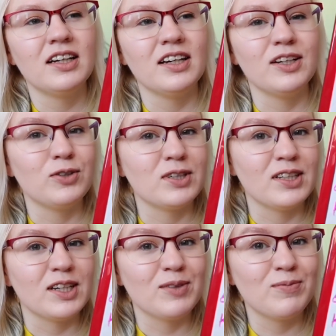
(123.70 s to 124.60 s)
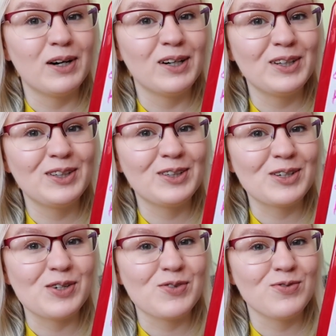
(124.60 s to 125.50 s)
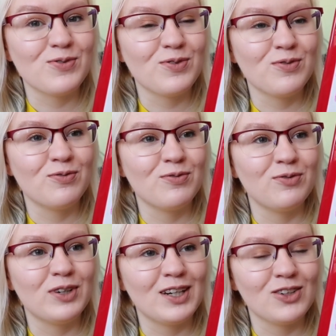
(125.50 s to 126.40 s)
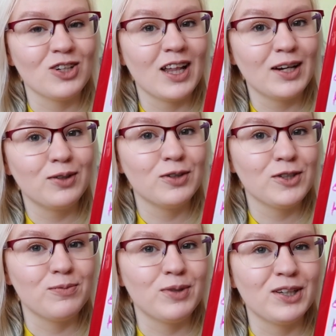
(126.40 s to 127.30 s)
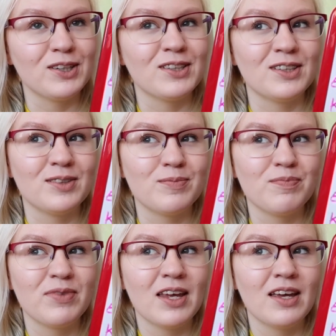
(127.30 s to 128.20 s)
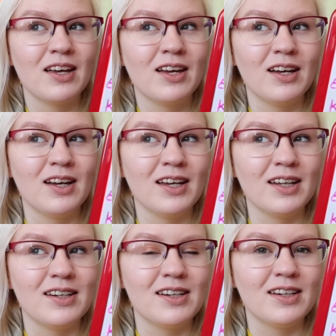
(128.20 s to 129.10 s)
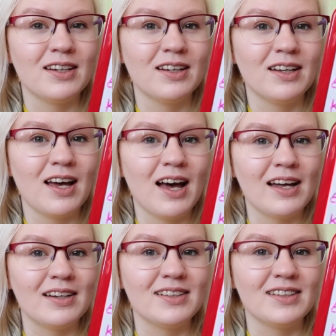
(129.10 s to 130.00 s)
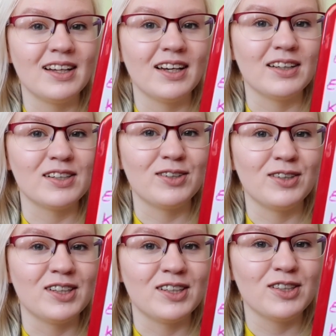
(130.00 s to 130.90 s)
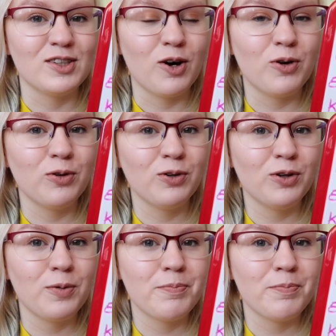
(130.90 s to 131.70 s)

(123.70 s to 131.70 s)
interesting part of Finnish language because it adds like a certain tone